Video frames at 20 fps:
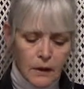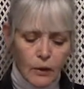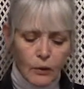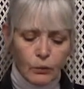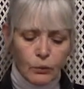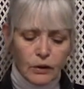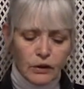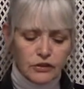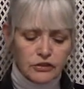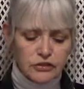
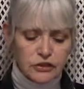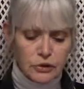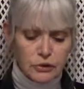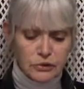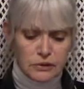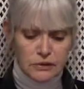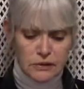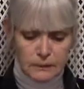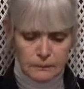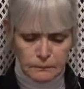We'll
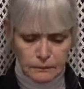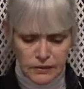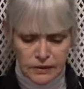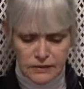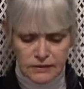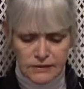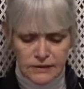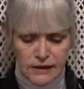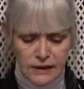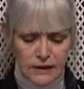shoot the
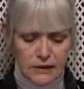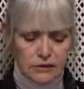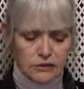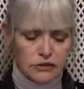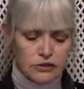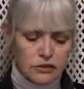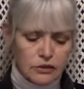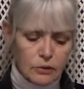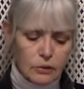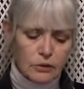scene
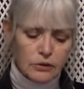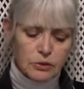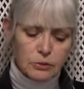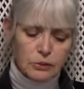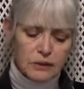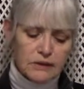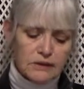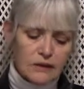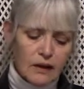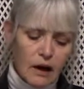two or
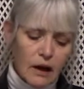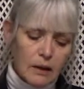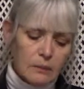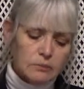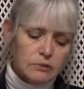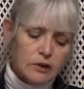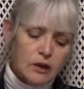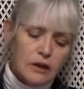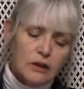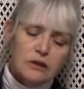three
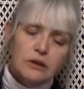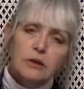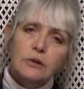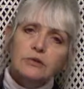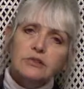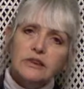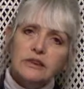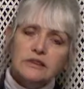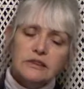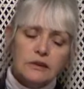times
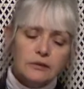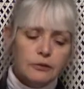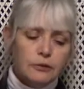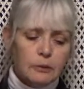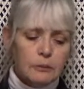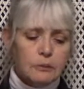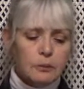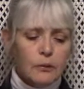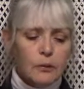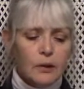using
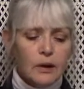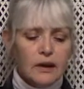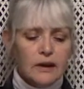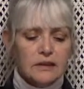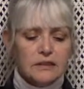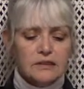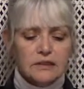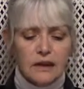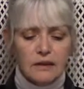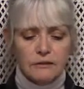different
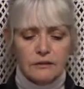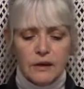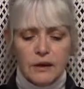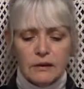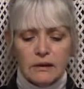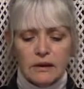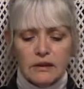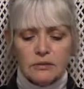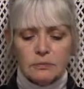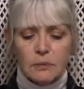boys in
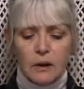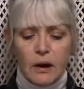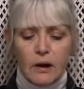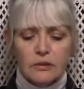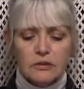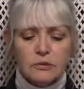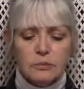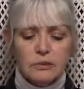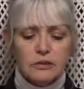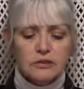various
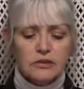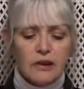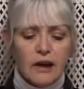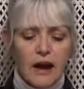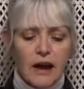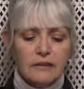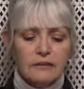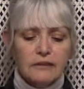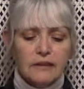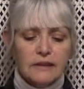parts, Mr.
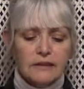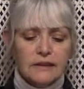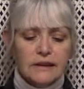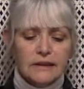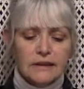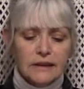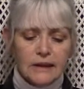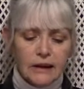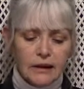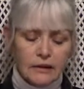Hatfield
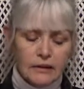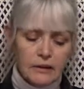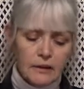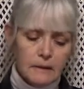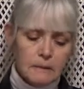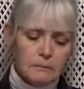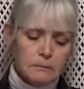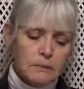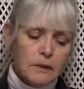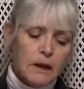declared.
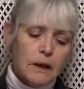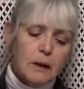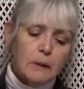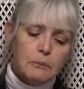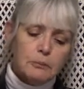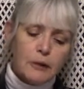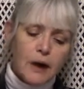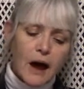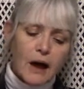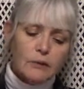
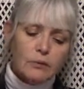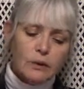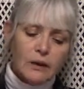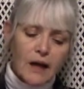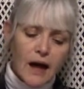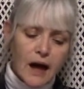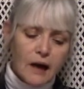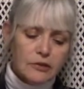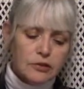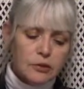Brad will
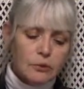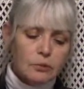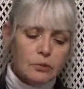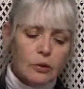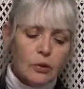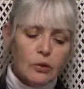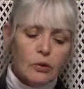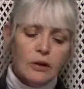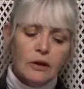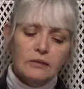act the
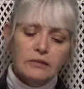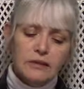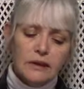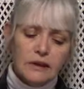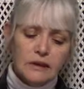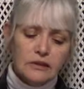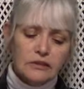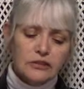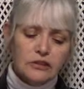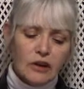role of
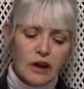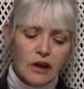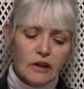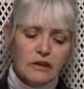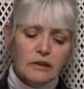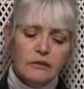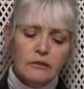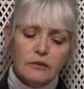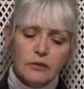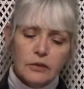Little
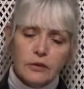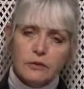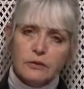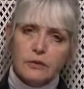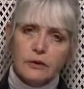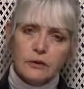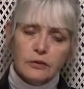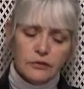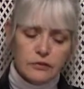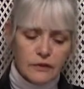John for the
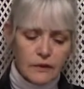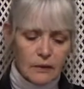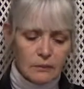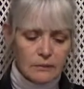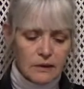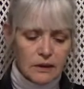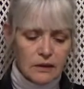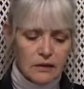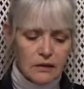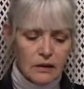first
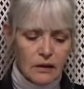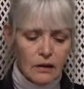filming.